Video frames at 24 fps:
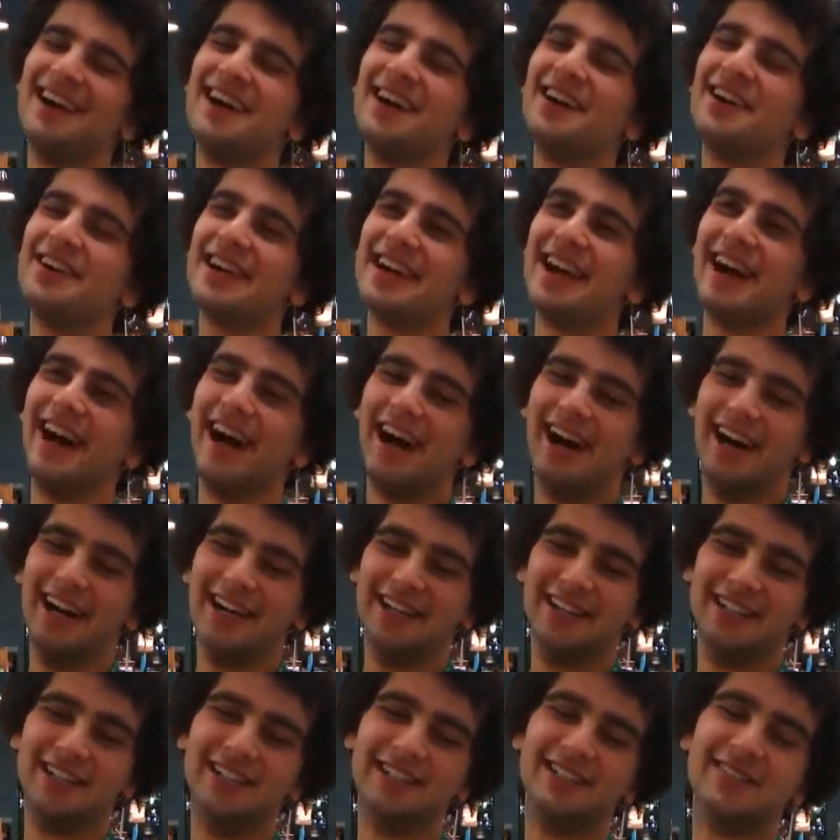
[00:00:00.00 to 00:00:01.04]
oh yeah.
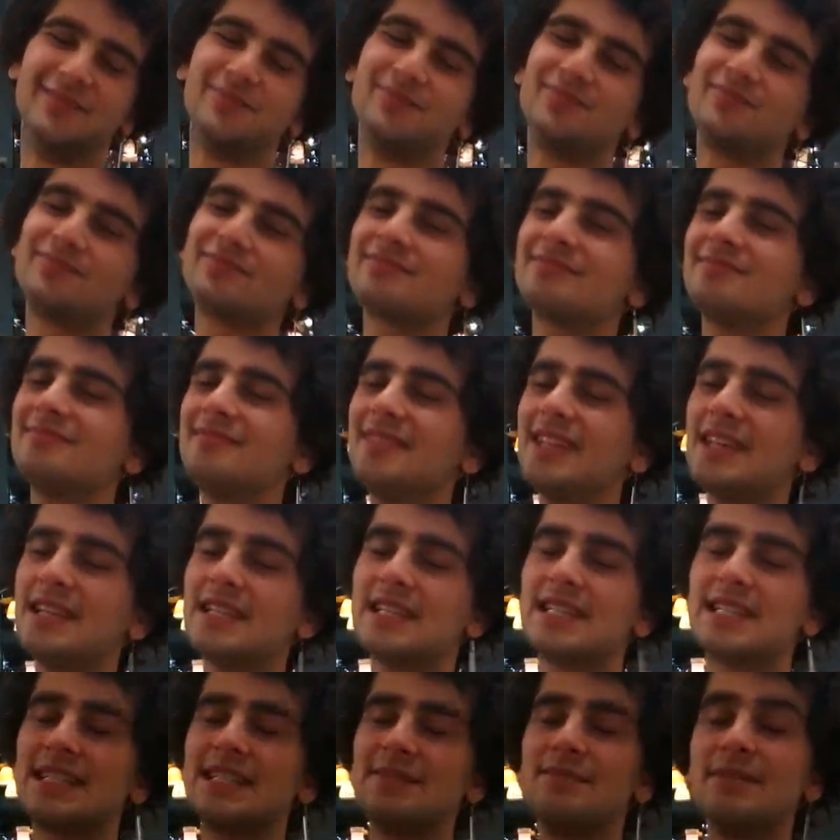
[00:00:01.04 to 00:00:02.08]

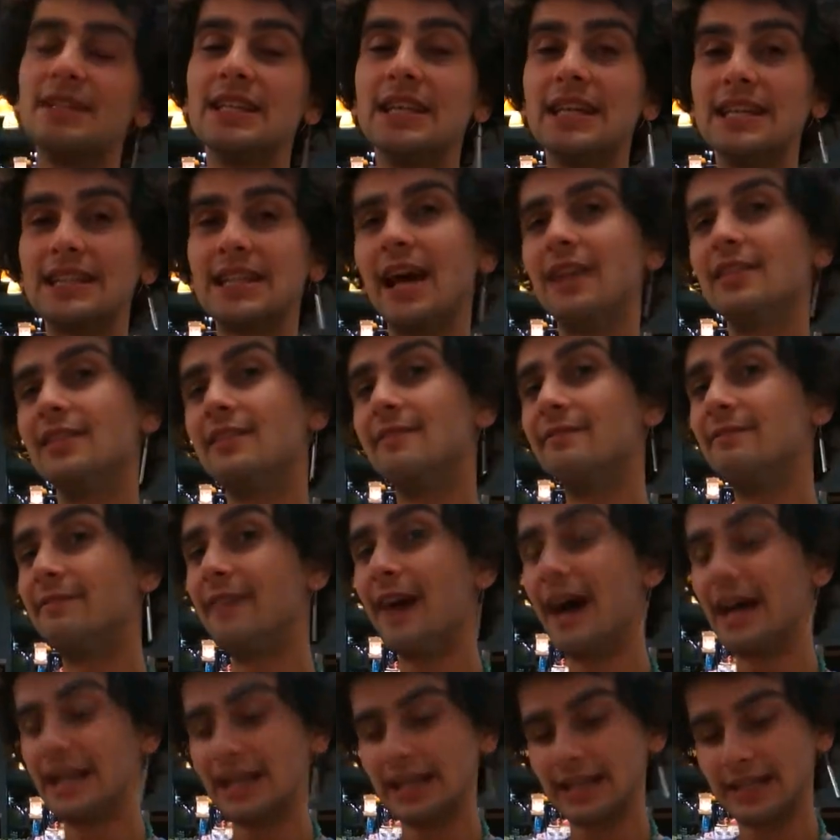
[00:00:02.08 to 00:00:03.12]
Stimulate that
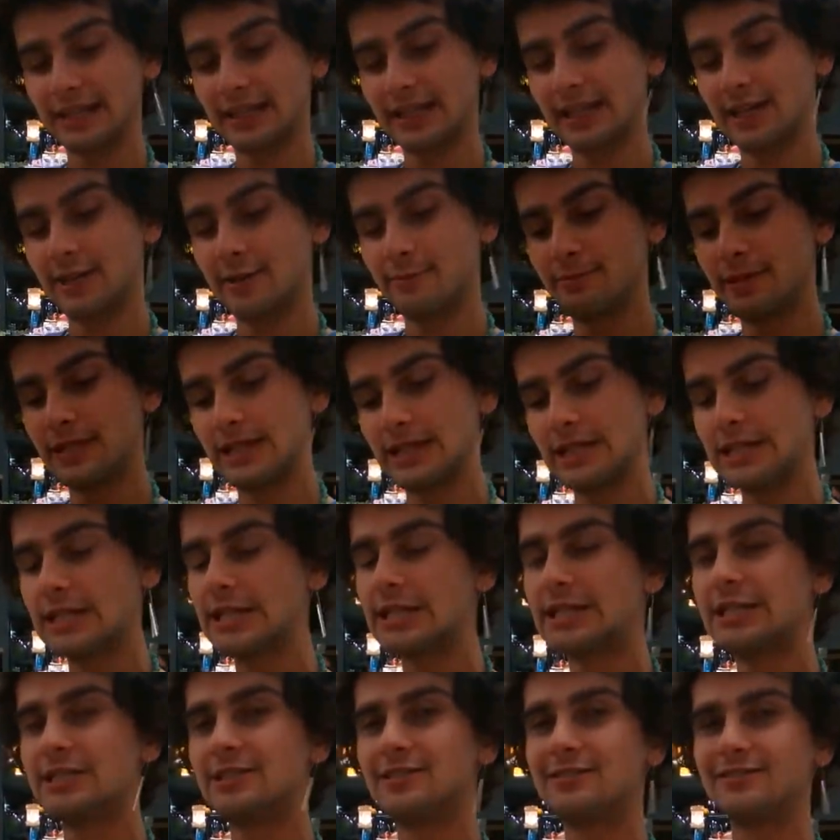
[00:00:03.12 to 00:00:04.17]
lymphatic therapy,
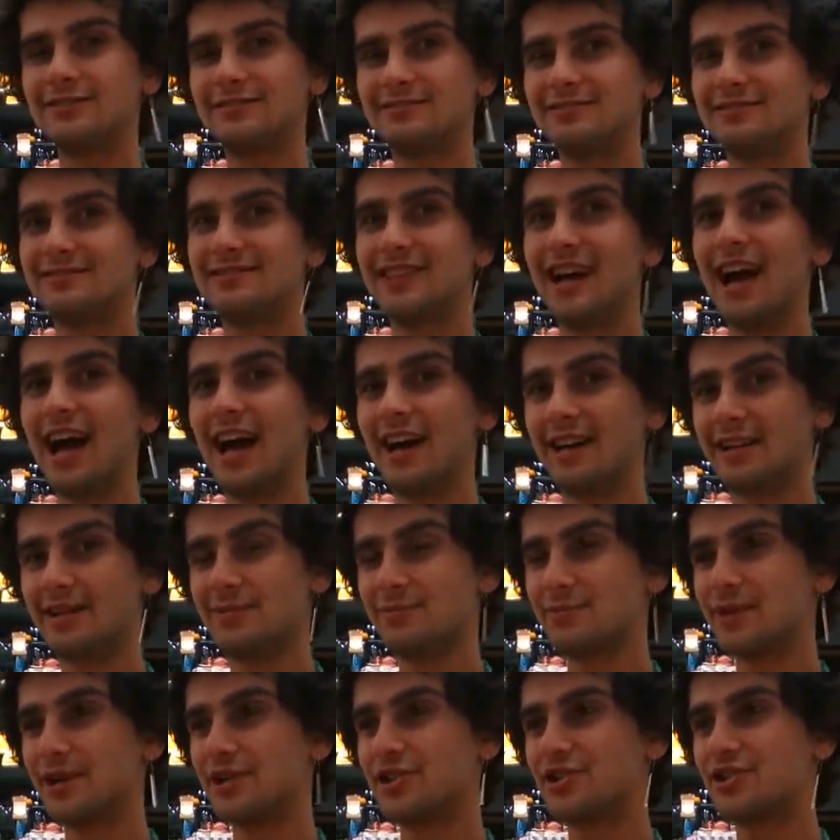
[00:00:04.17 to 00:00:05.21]
that
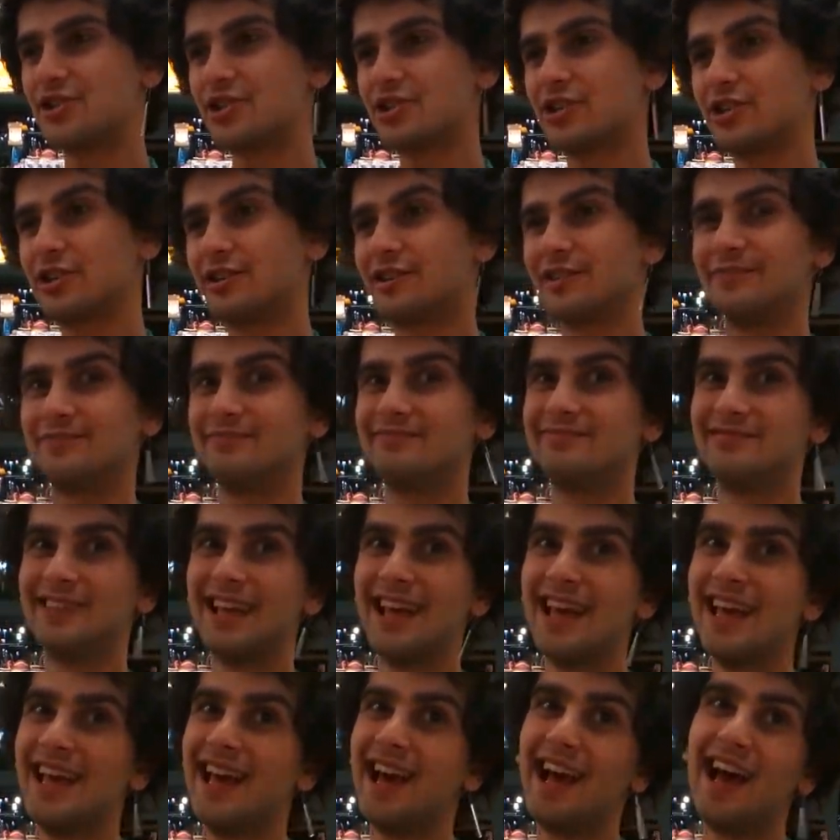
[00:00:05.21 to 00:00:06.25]
acupressure.
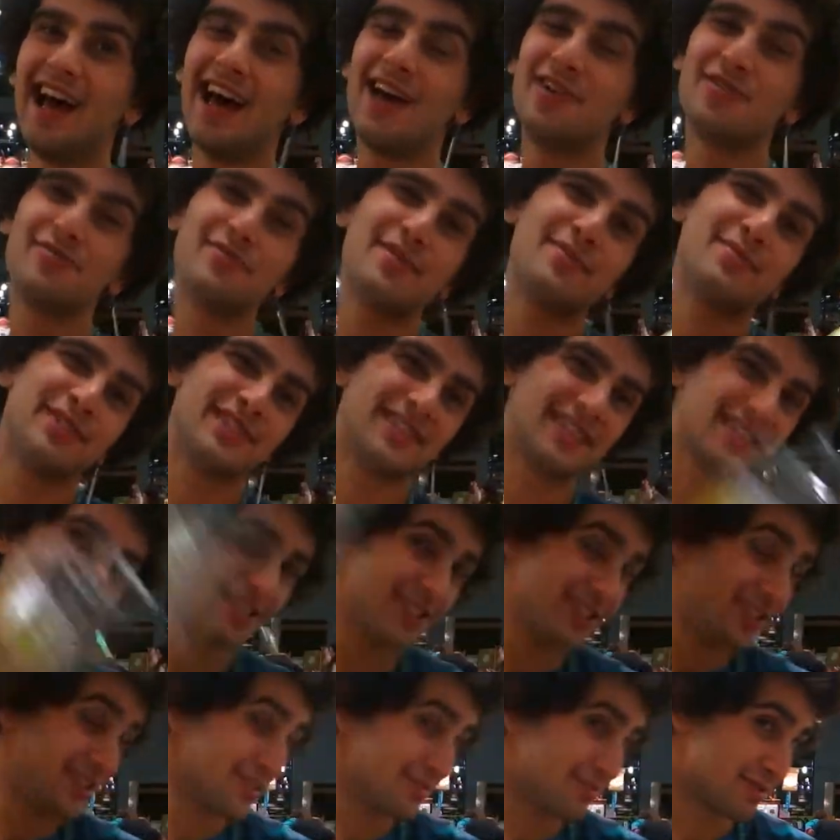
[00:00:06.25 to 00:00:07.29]
I remember this is
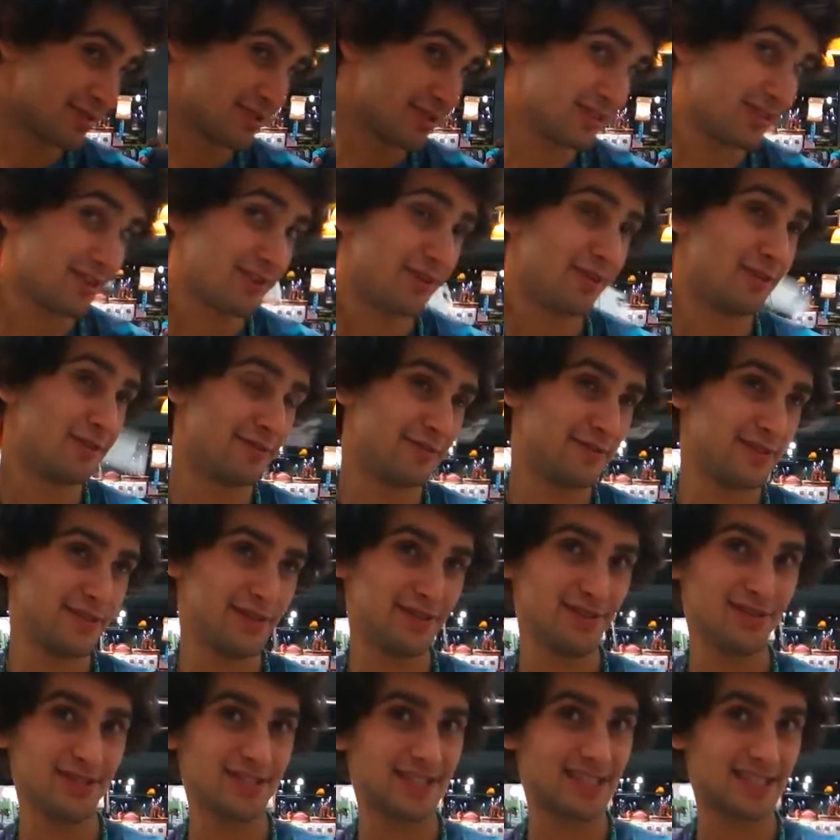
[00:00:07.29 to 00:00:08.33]
all in the middle of Whole
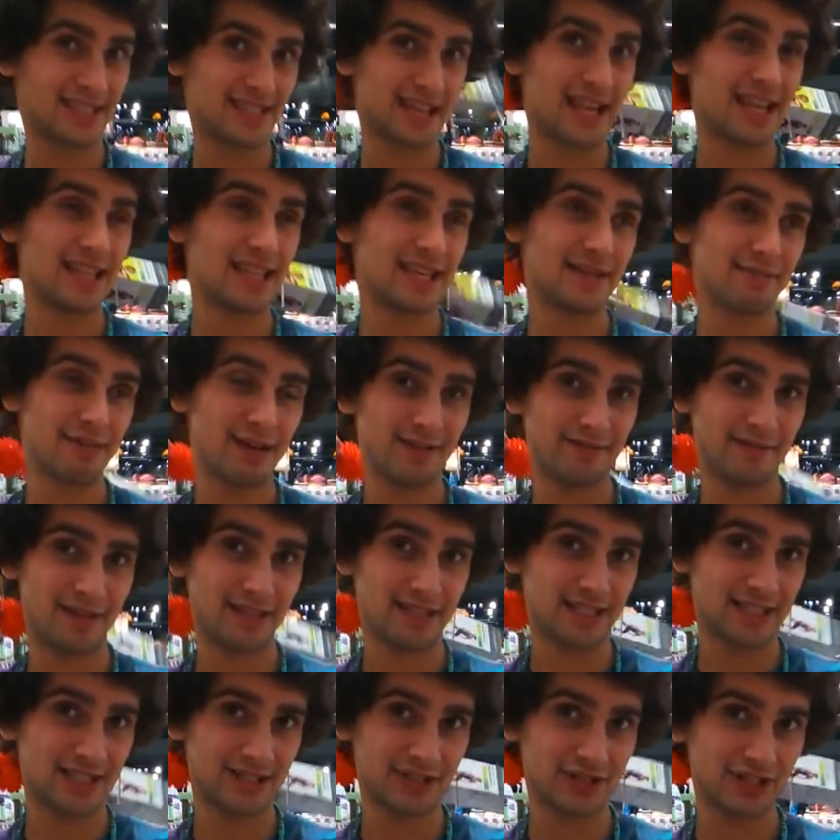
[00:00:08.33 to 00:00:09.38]
Foods, and the amount of
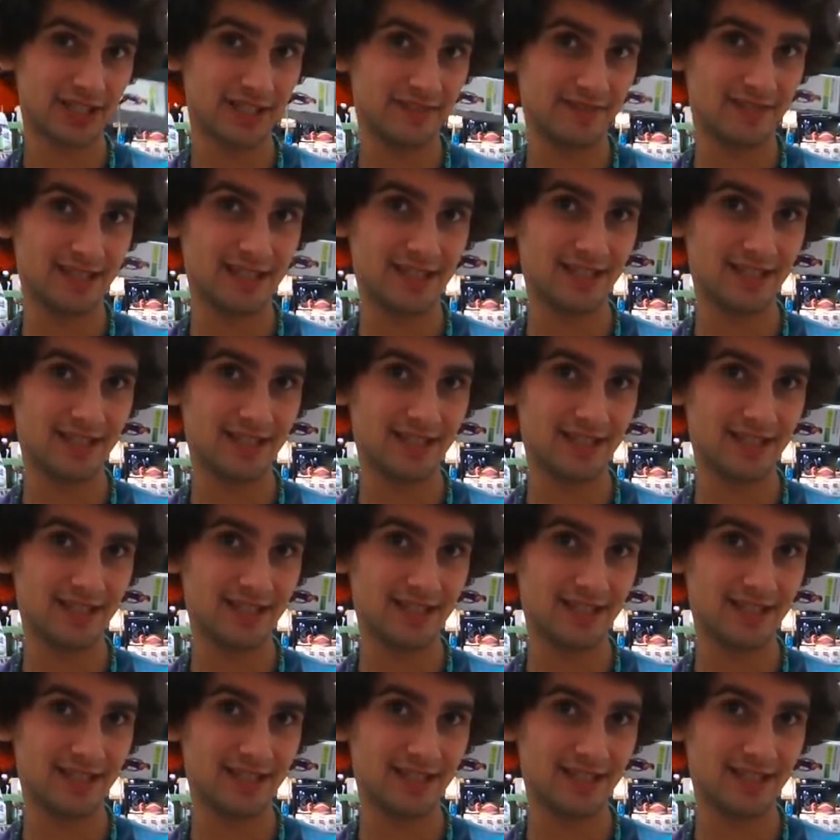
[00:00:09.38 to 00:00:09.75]
fucks that are given